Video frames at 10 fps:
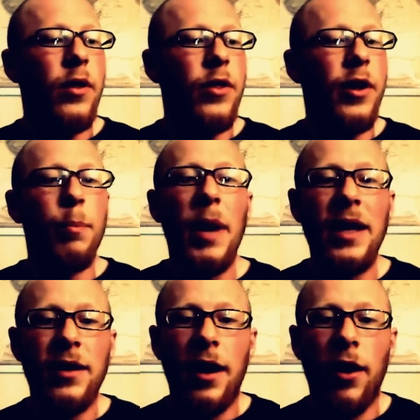the
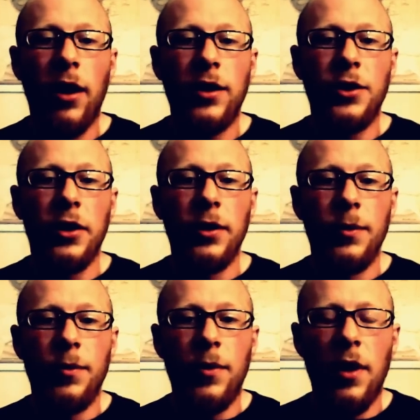main character
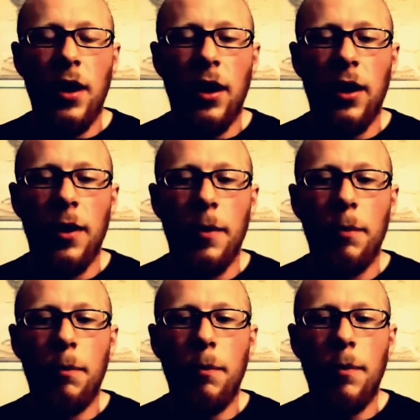uh,
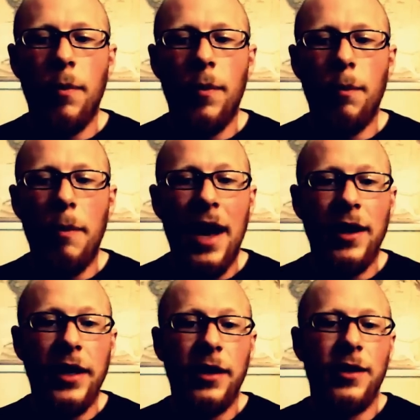
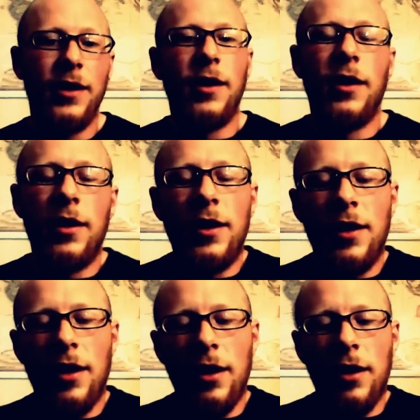Manny
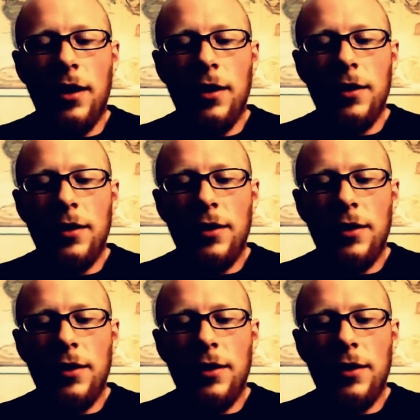uh,